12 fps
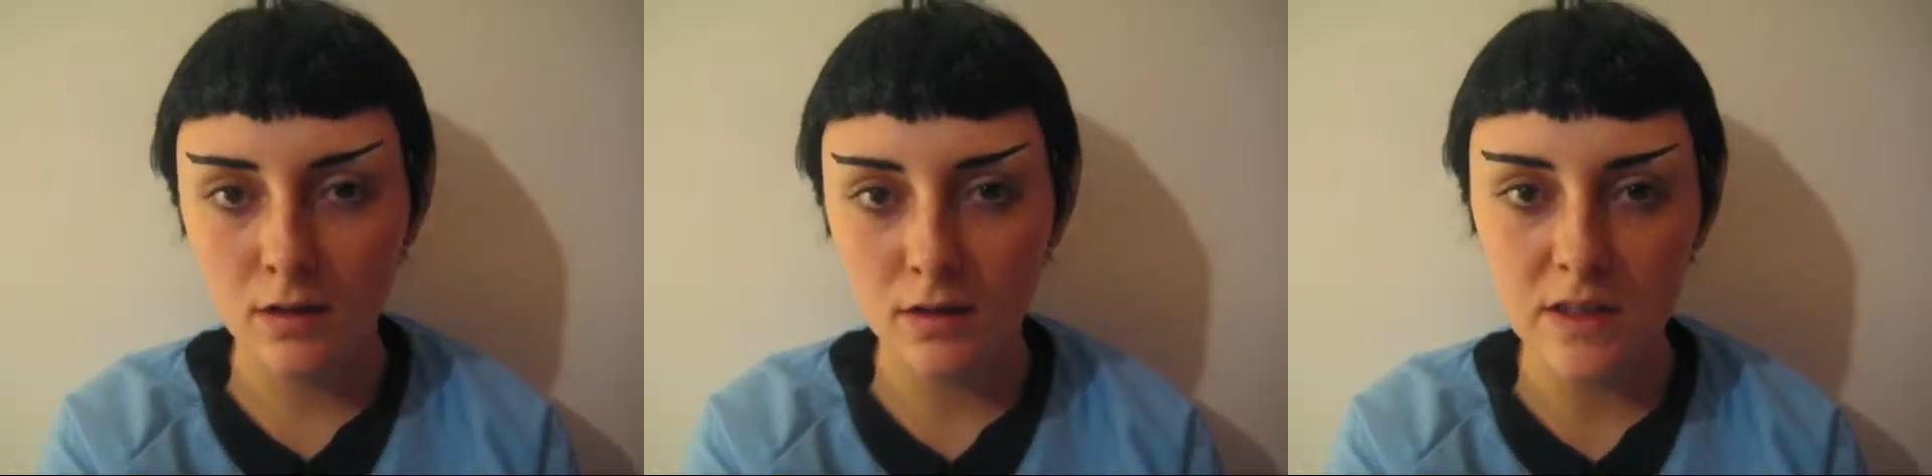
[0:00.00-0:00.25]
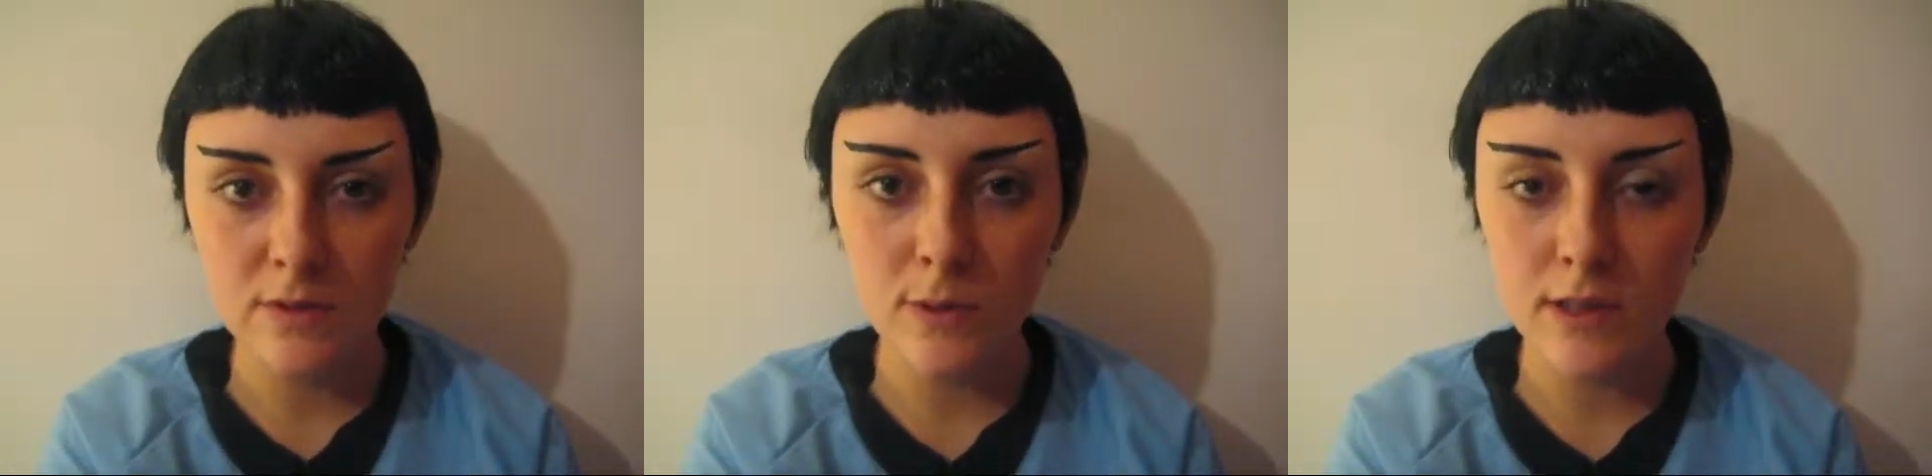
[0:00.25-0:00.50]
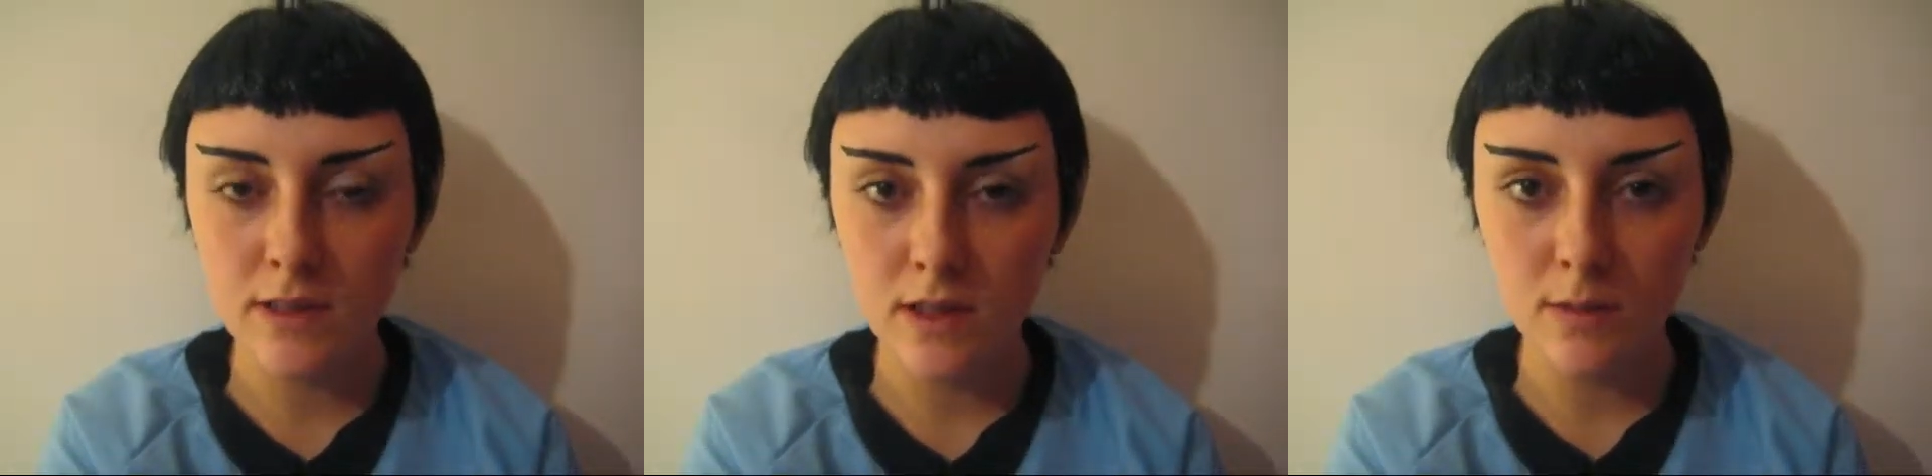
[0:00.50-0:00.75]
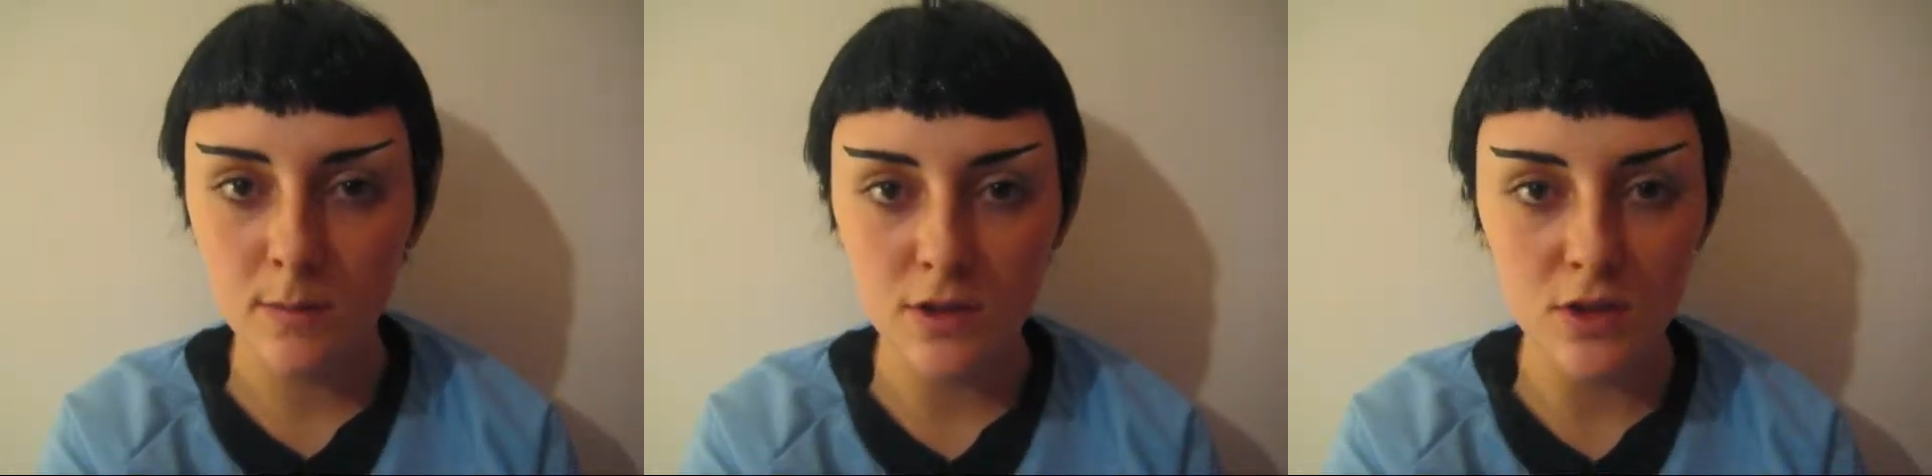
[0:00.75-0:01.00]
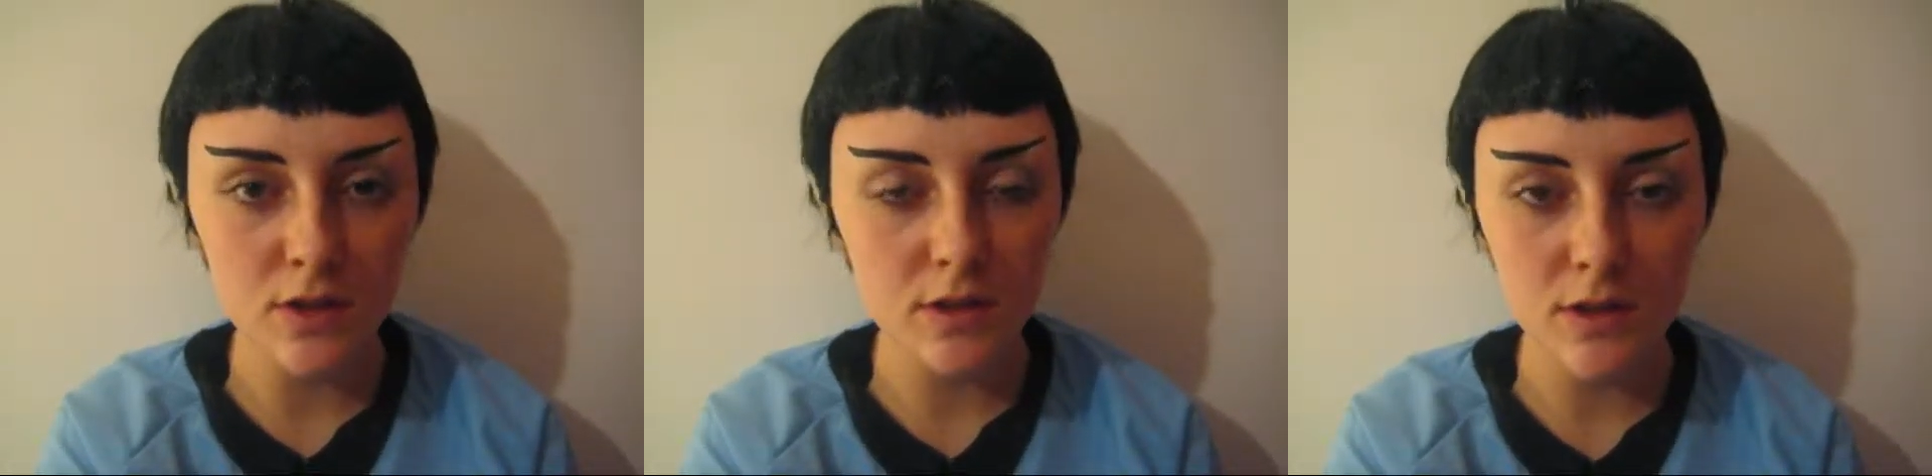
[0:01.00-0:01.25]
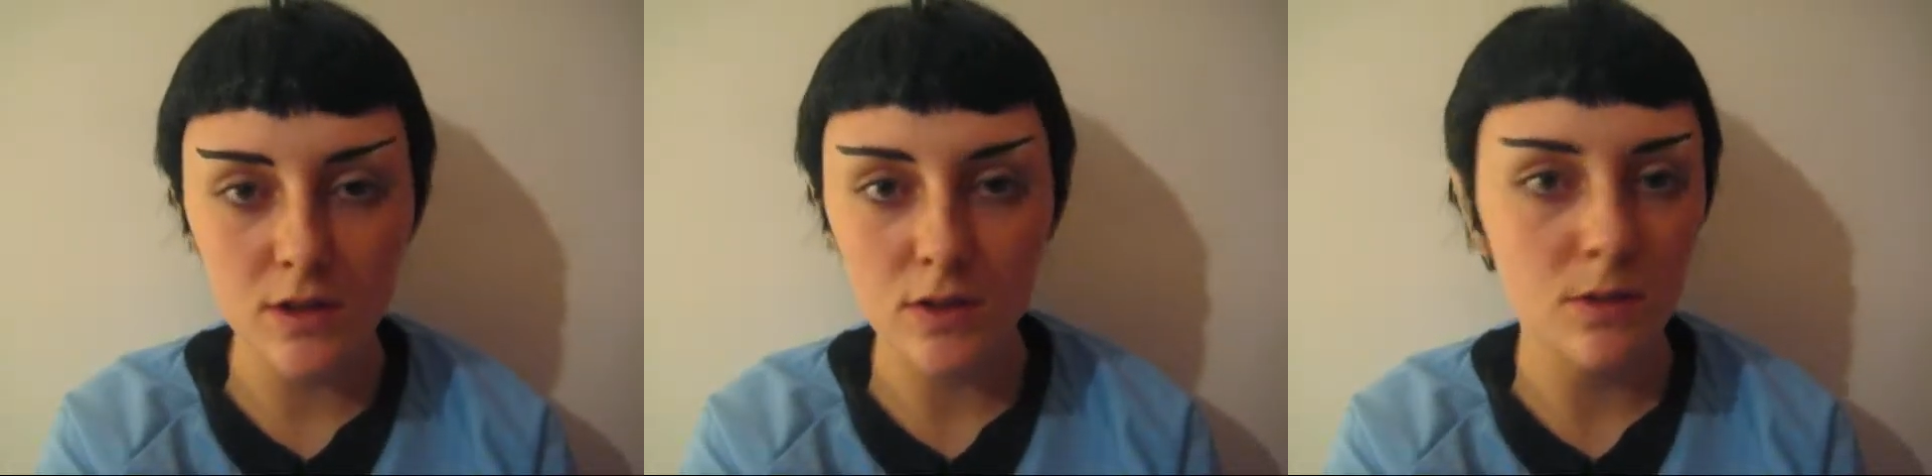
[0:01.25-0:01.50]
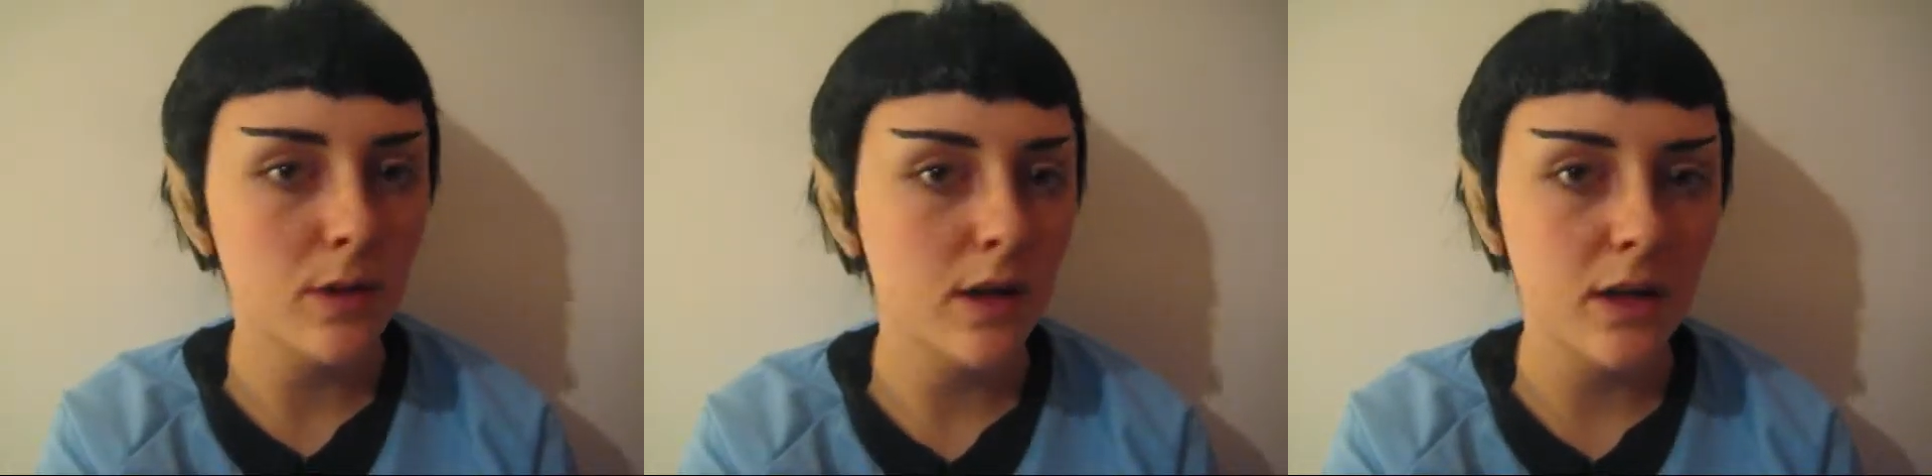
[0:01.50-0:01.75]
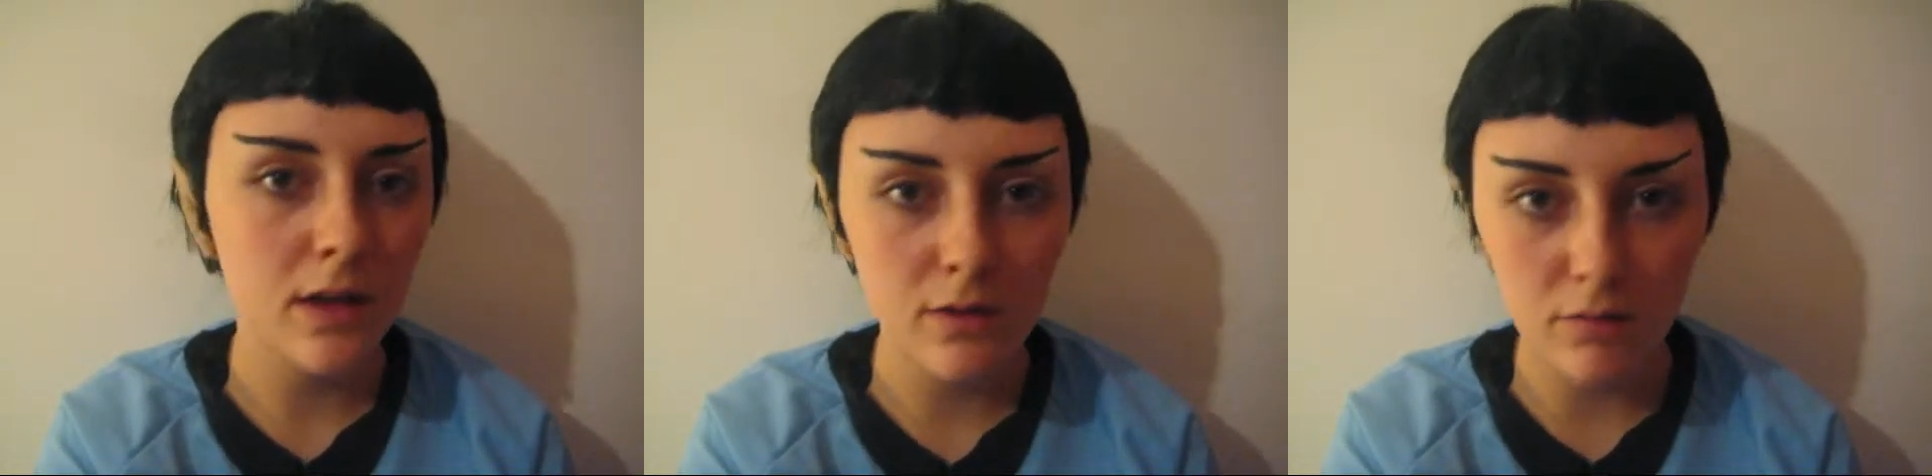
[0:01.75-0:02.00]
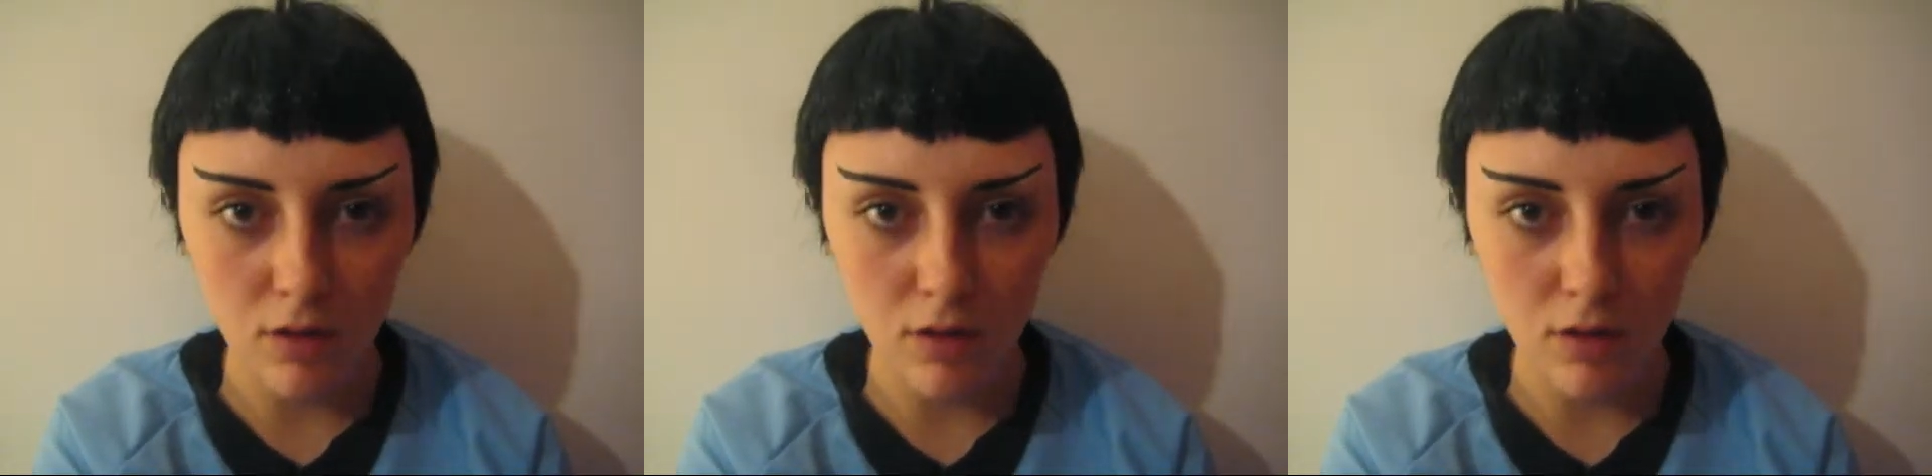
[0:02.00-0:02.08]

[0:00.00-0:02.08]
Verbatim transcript: This week's theme is just to do a